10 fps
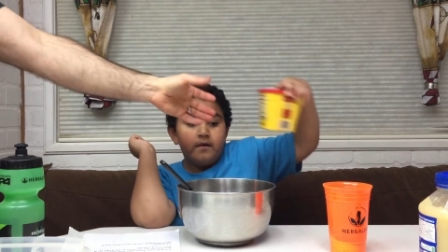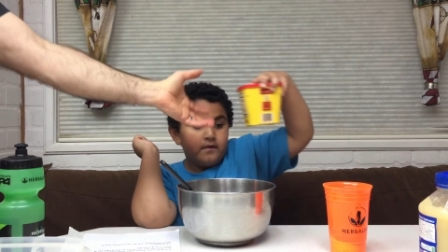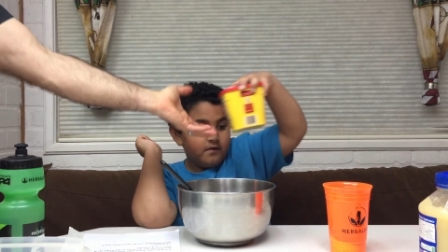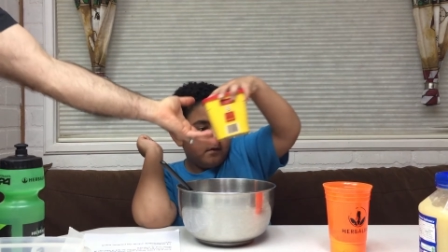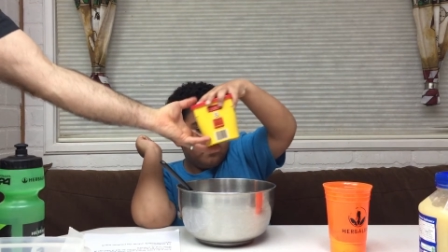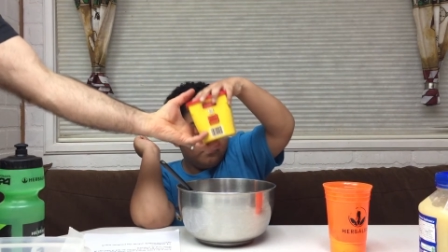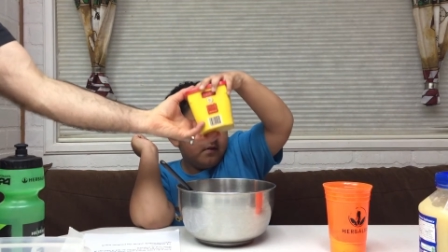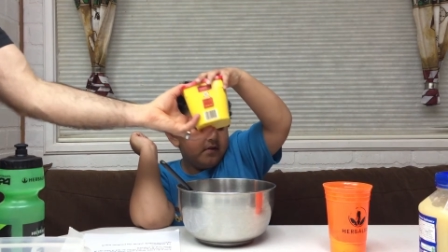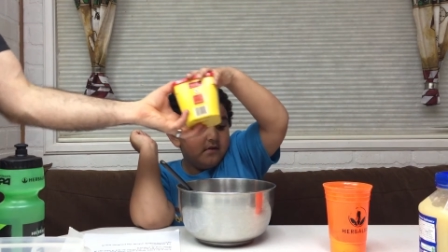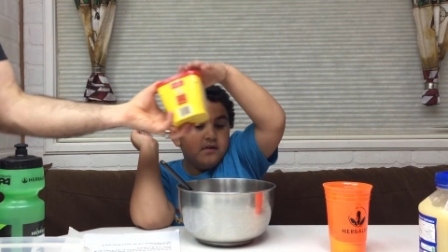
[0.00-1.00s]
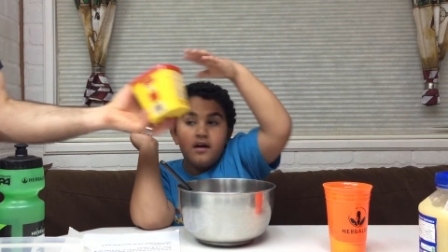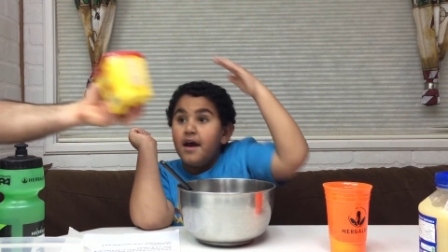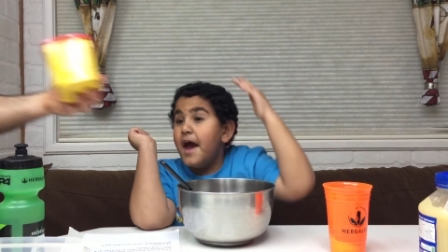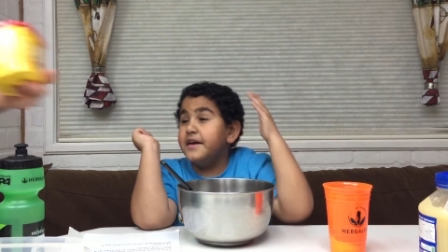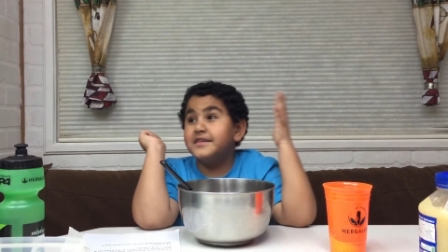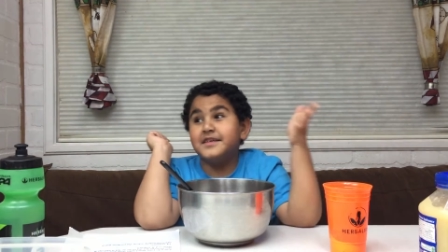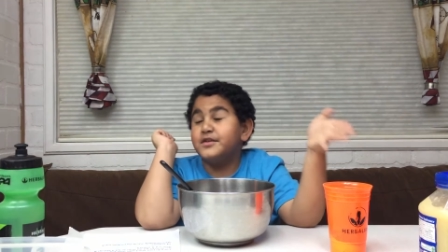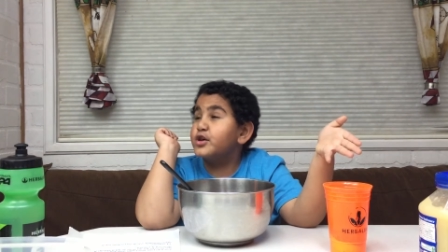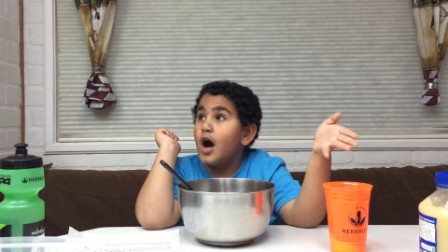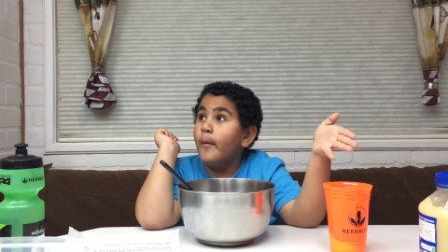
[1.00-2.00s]
Hand me the cocoa powder. And it's in
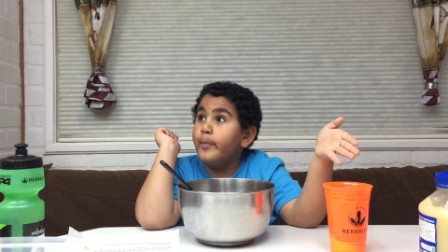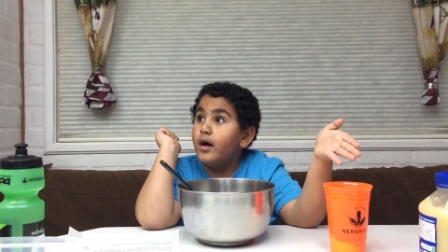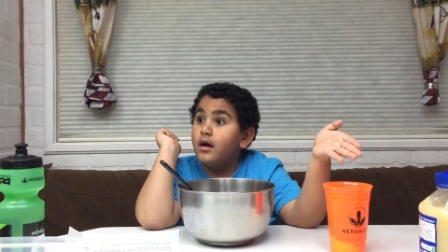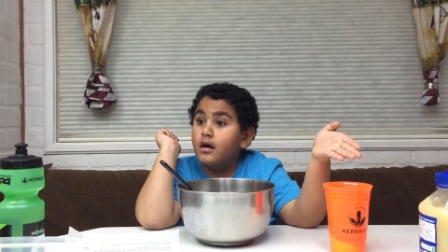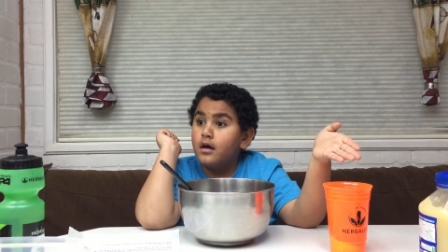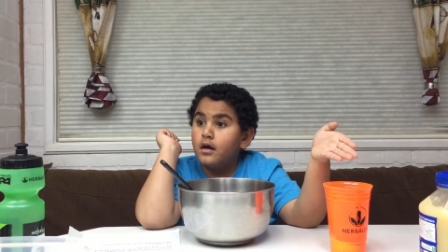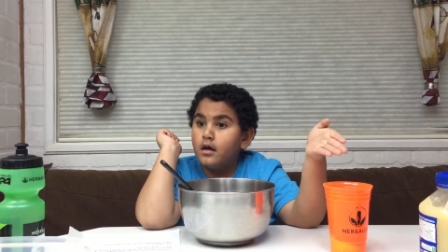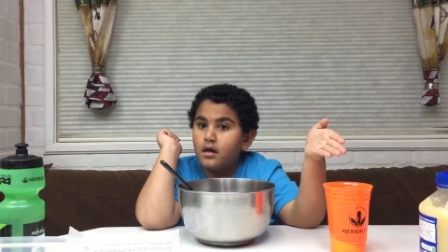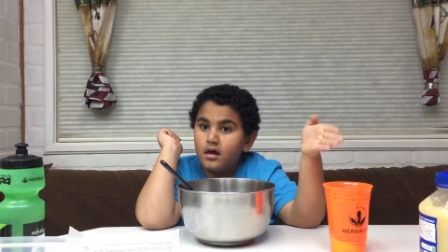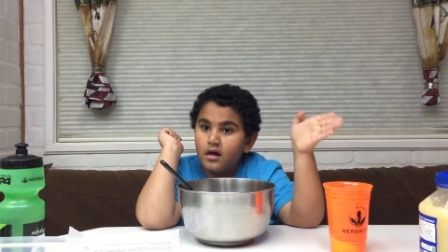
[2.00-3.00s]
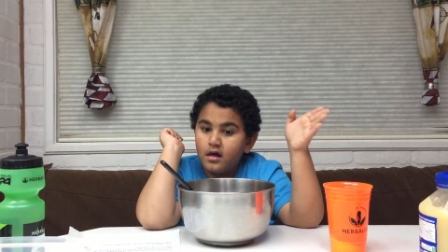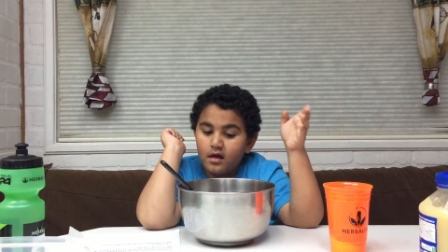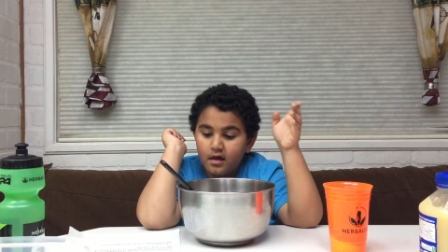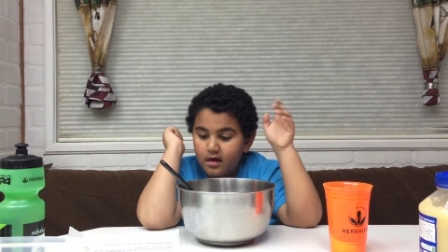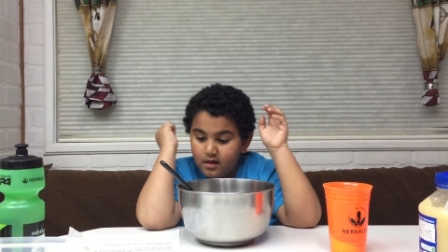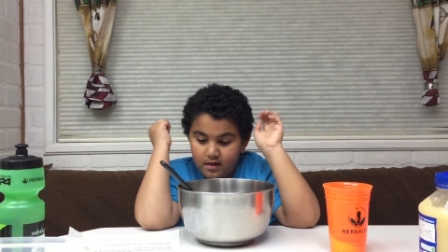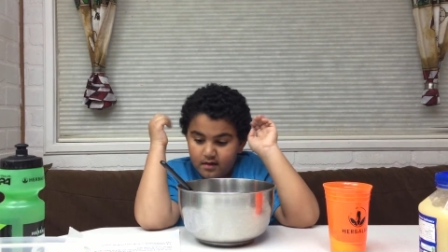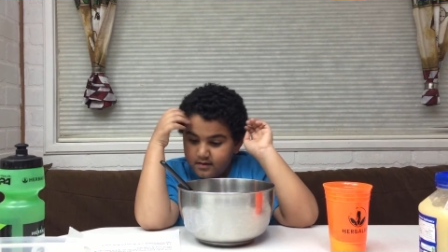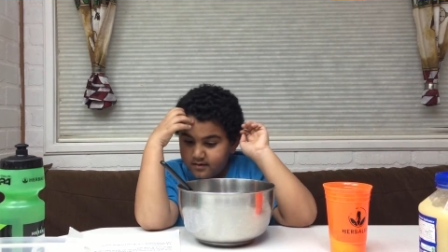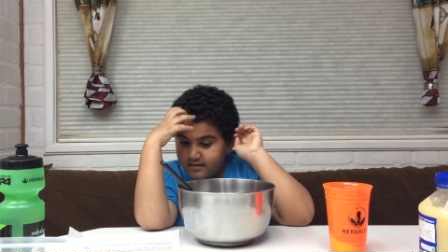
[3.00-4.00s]
the cup. Yes, it is.
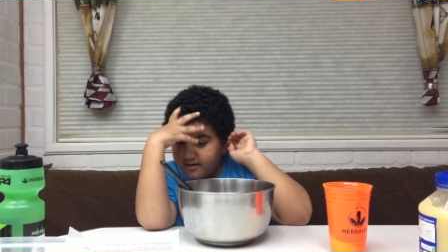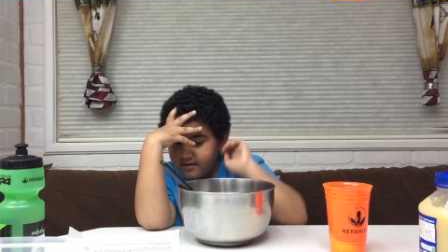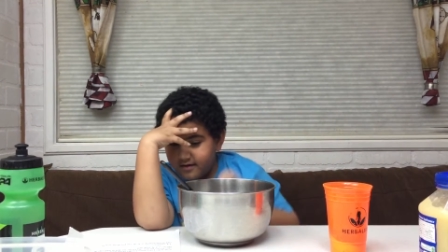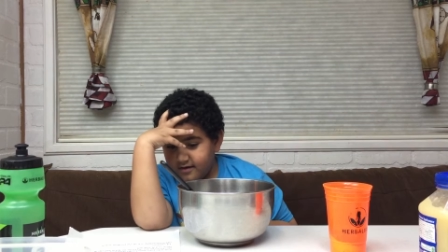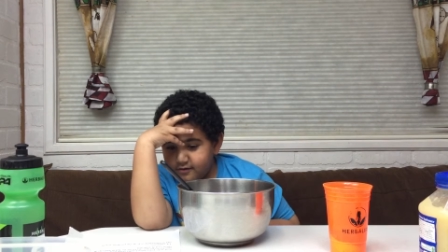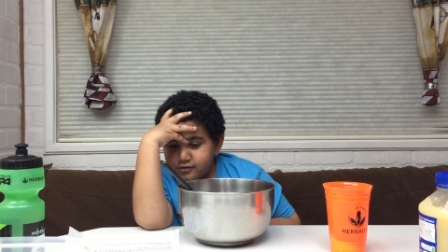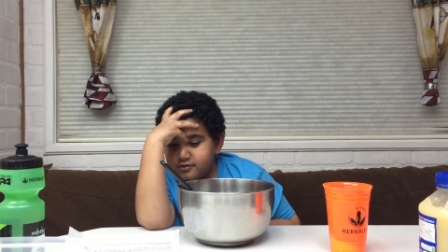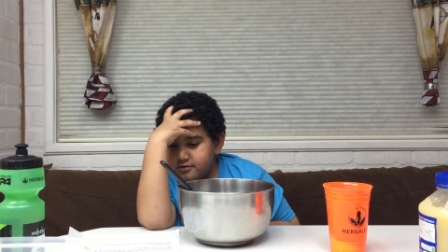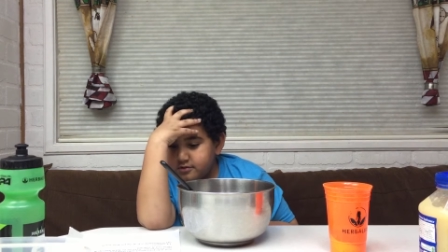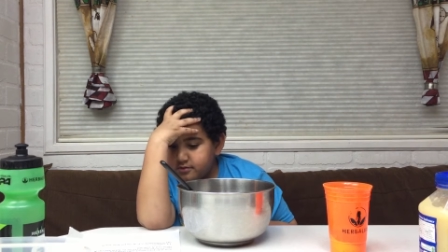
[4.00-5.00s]
Gosh.